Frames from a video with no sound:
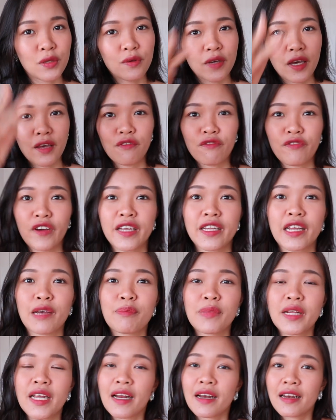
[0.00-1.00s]
you can find
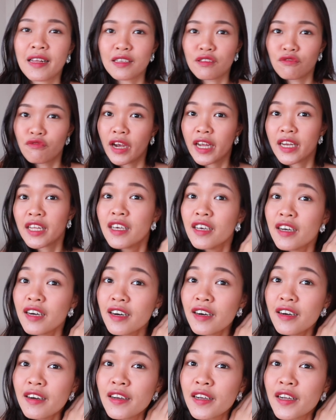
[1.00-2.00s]
that playlist right
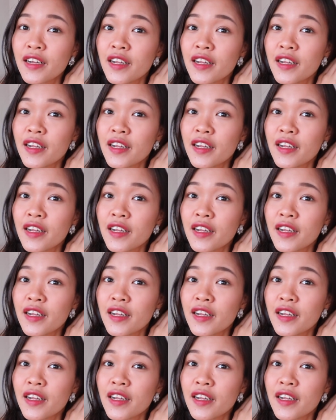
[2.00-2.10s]
here.